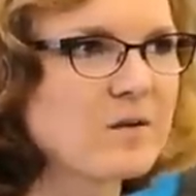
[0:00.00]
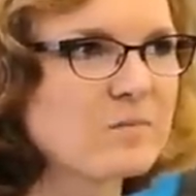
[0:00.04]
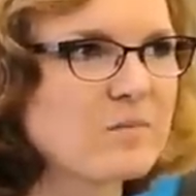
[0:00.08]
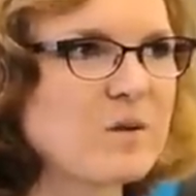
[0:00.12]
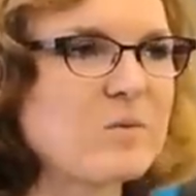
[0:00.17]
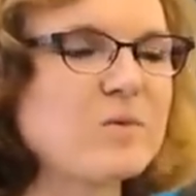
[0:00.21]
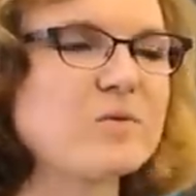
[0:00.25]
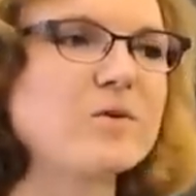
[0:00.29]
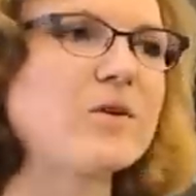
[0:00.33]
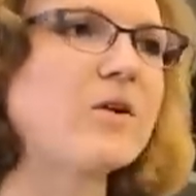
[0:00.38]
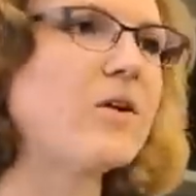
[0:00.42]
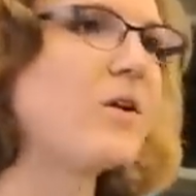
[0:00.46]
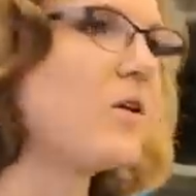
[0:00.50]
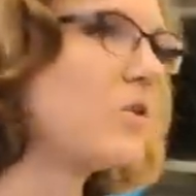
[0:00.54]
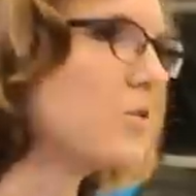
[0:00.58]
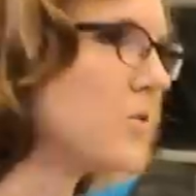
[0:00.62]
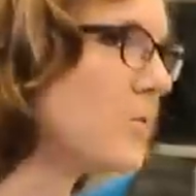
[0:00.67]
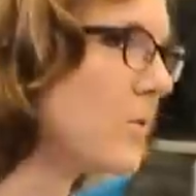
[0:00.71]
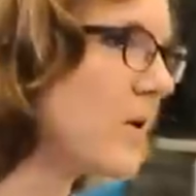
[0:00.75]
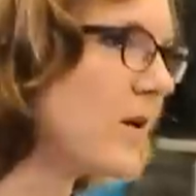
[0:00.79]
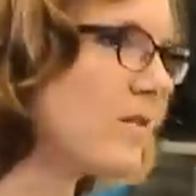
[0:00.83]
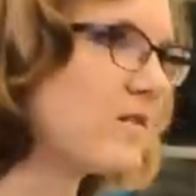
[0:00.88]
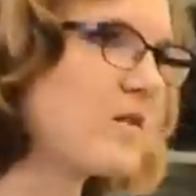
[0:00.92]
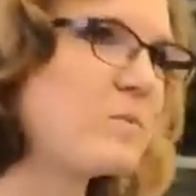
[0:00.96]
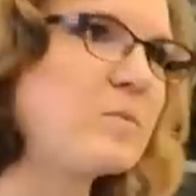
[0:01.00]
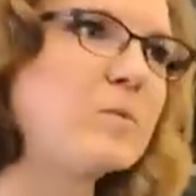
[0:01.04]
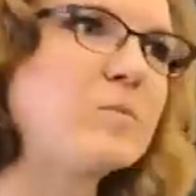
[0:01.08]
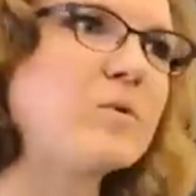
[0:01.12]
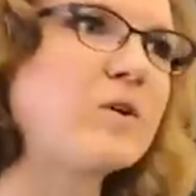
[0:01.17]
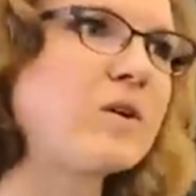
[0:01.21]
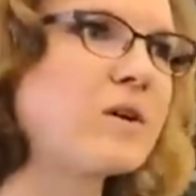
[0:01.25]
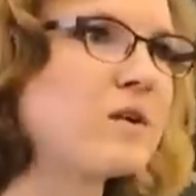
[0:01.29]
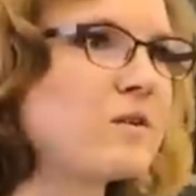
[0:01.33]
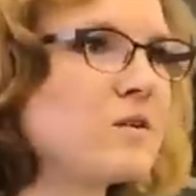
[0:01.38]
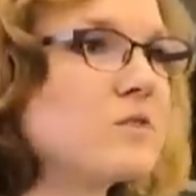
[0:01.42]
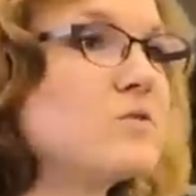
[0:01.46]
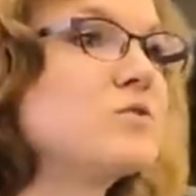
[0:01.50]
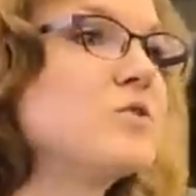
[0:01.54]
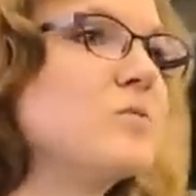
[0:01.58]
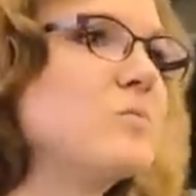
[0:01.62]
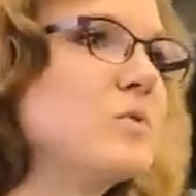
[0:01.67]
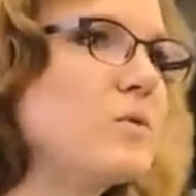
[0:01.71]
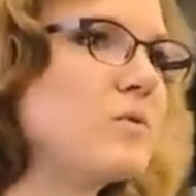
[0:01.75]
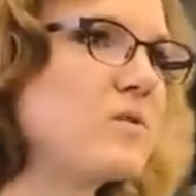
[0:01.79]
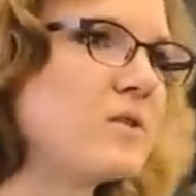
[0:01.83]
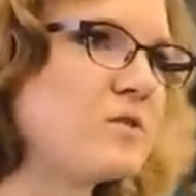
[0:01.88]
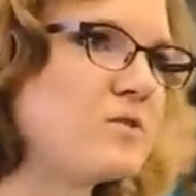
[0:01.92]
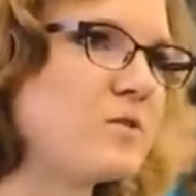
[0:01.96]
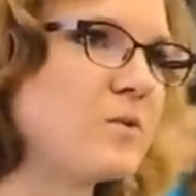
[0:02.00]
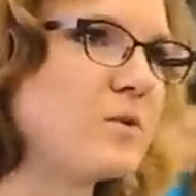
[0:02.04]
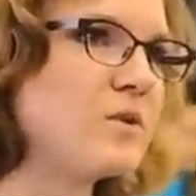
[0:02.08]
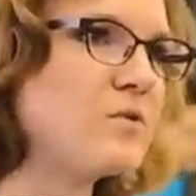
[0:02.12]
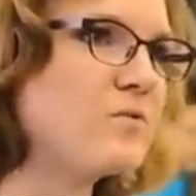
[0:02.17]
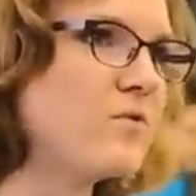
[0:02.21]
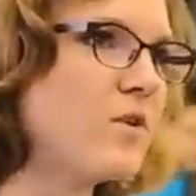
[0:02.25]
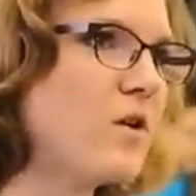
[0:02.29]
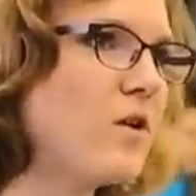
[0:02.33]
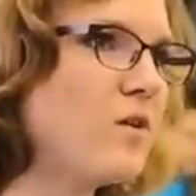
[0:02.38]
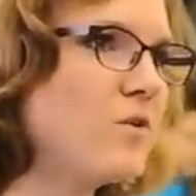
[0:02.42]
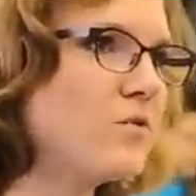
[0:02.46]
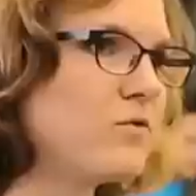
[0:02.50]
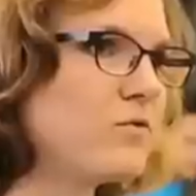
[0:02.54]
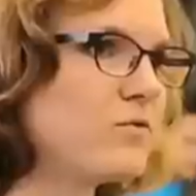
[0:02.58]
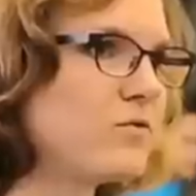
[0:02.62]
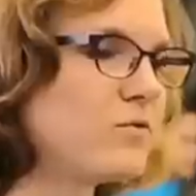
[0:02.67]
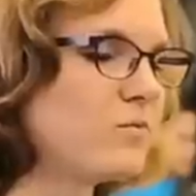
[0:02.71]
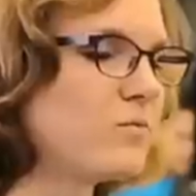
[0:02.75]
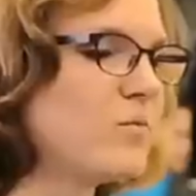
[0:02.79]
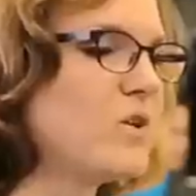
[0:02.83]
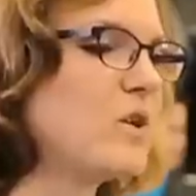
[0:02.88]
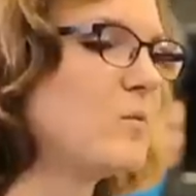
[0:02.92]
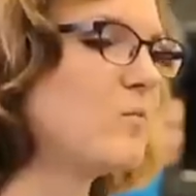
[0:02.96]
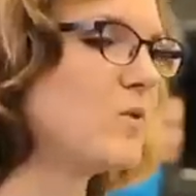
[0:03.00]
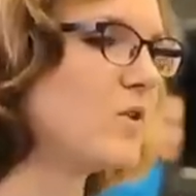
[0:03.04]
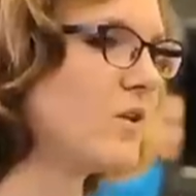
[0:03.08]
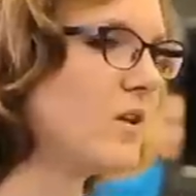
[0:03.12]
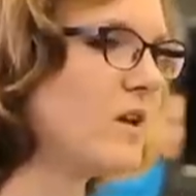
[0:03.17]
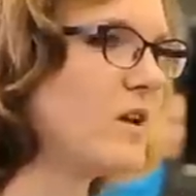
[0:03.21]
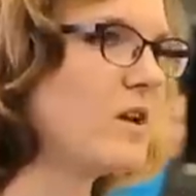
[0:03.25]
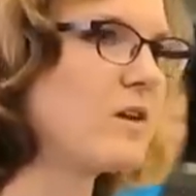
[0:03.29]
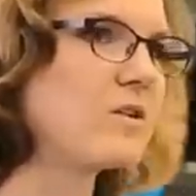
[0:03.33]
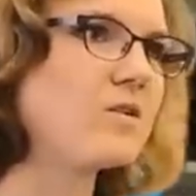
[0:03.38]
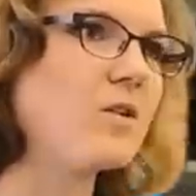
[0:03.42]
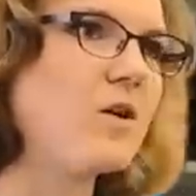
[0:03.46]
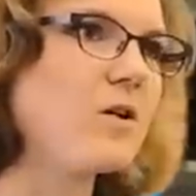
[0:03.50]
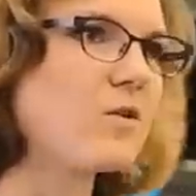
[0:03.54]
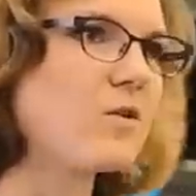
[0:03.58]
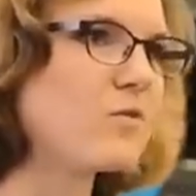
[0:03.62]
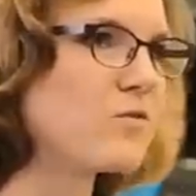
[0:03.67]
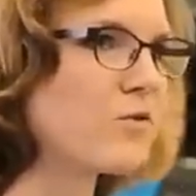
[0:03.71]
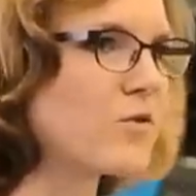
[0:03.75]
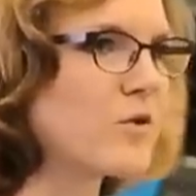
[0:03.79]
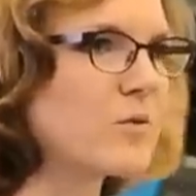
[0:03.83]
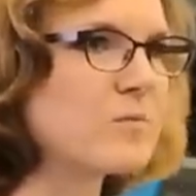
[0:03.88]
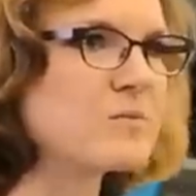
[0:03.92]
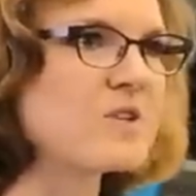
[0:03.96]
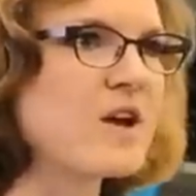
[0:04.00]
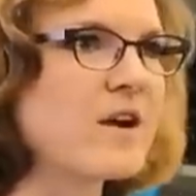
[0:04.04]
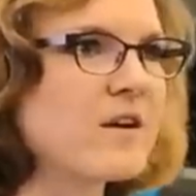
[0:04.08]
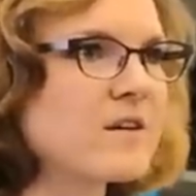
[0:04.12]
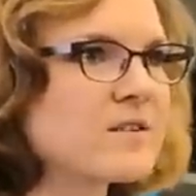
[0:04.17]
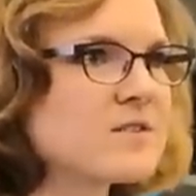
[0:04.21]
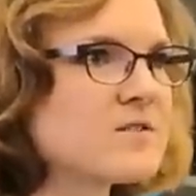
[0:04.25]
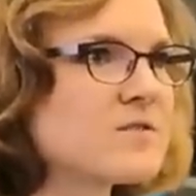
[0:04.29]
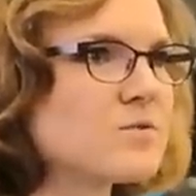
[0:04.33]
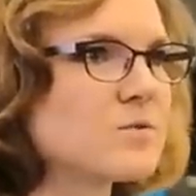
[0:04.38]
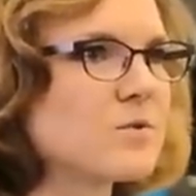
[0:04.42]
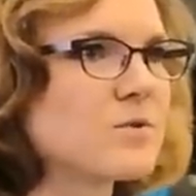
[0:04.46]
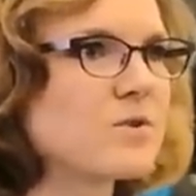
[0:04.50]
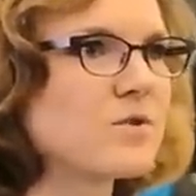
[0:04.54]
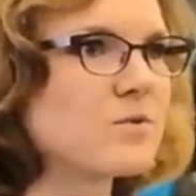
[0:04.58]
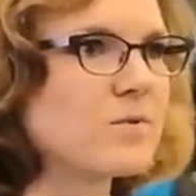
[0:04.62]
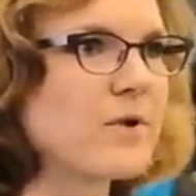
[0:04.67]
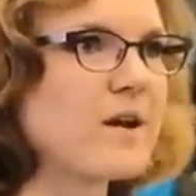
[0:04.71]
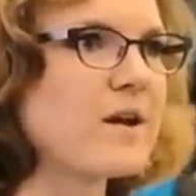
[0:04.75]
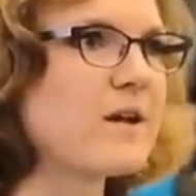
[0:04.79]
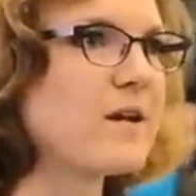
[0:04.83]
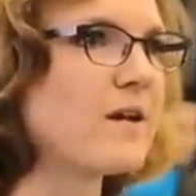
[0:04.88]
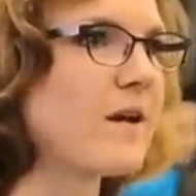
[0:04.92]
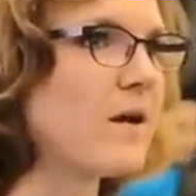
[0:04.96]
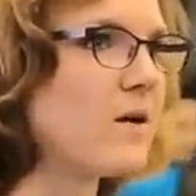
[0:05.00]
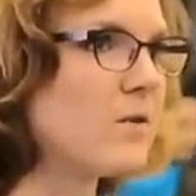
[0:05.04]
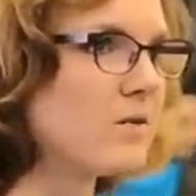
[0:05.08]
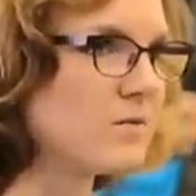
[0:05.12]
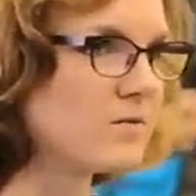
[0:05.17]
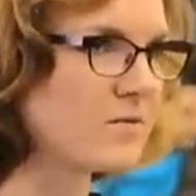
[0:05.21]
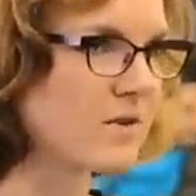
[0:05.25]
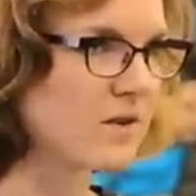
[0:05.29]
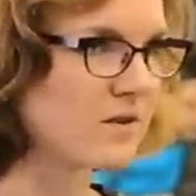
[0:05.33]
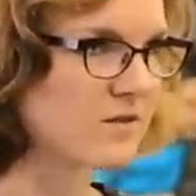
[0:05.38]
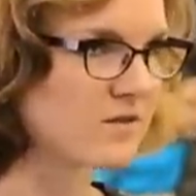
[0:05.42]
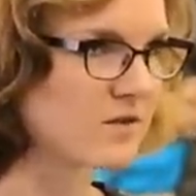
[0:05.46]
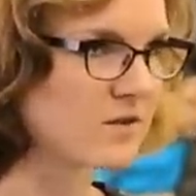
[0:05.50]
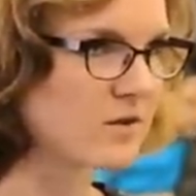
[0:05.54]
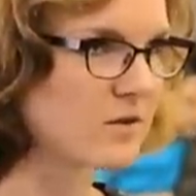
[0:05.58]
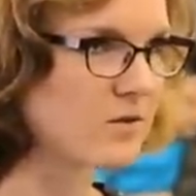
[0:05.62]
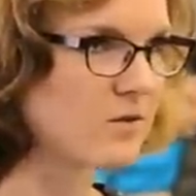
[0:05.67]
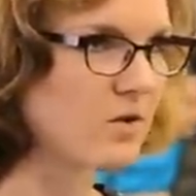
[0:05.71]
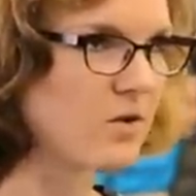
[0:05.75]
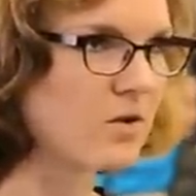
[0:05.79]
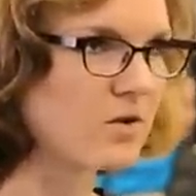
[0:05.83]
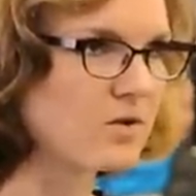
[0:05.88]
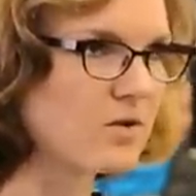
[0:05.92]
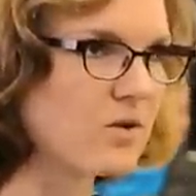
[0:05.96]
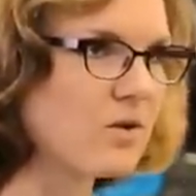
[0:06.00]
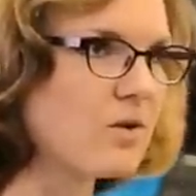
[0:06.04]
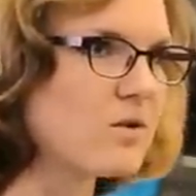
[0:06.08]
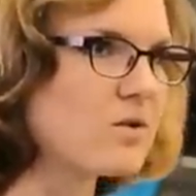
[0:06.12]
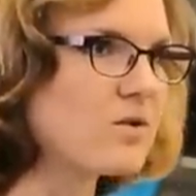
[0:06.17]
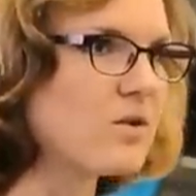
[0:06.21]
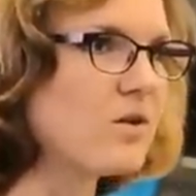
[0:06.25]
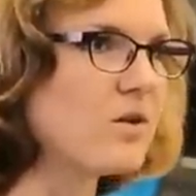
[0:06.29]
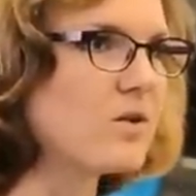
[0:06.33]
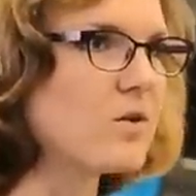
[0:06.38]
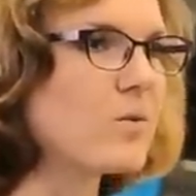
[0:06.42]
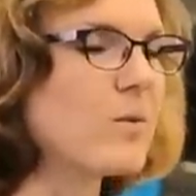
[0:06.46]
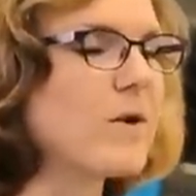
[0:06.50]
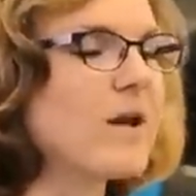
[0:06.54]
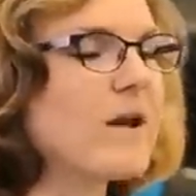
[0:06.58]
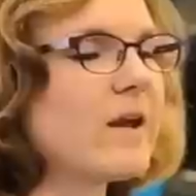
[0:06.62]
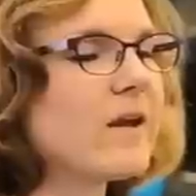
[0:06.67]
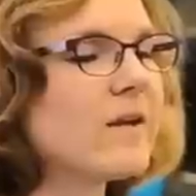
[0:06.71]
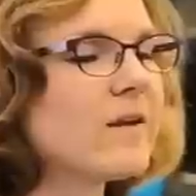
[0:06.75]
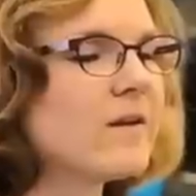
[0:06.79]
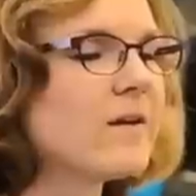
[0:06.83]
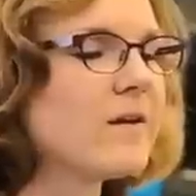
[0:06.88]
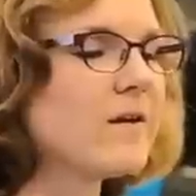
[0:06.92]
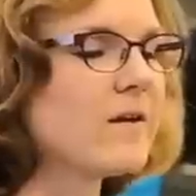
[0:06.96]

maybe there are other ways that people can contribute that don't involve manipulating long form text or writing out things in a long, long, long way.